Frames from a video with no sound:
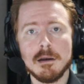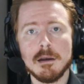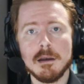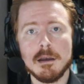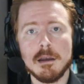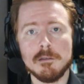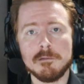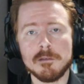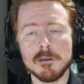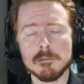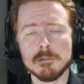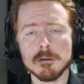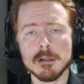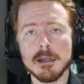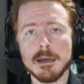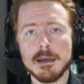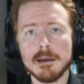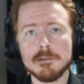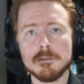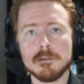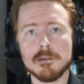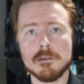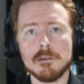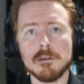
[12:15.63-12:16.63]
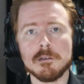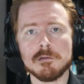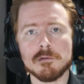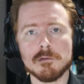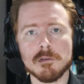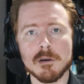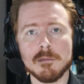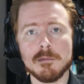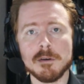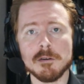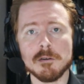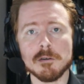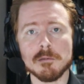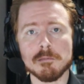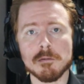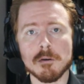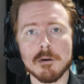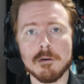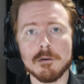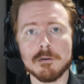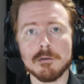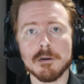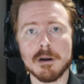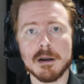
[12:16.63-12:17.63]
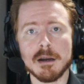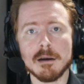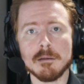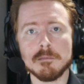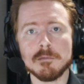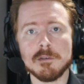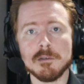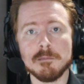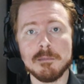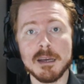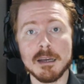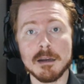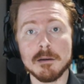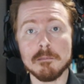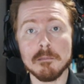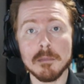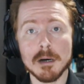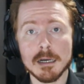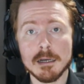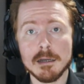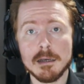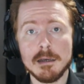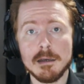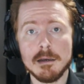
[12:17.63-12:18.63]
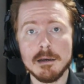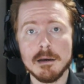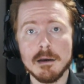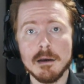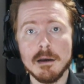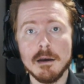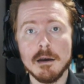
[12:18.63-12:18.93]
If you plan to distribute a program to make money,